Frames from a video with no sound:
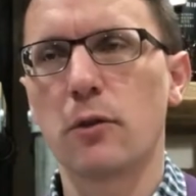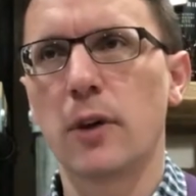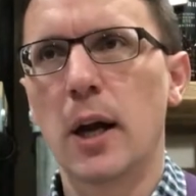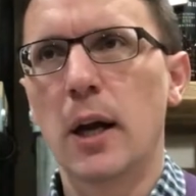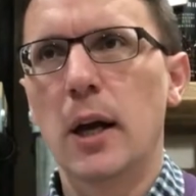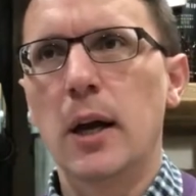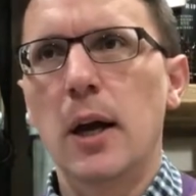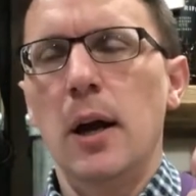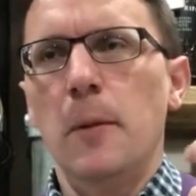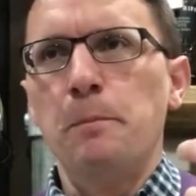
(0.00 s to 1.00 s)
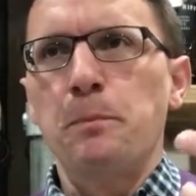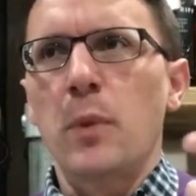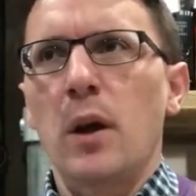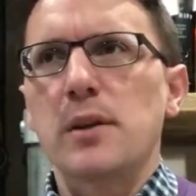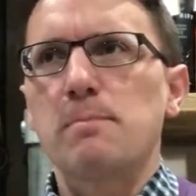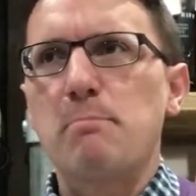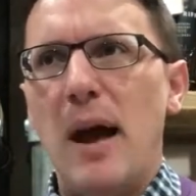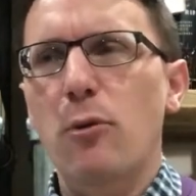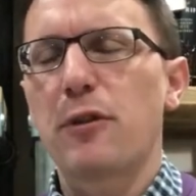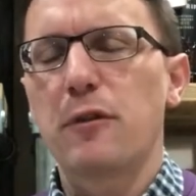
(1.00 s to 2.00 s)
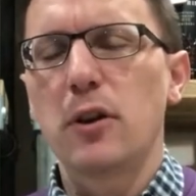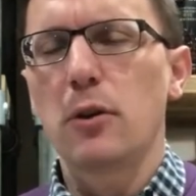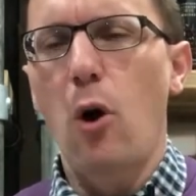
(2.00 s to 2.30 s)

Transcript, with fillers: of mouthfeel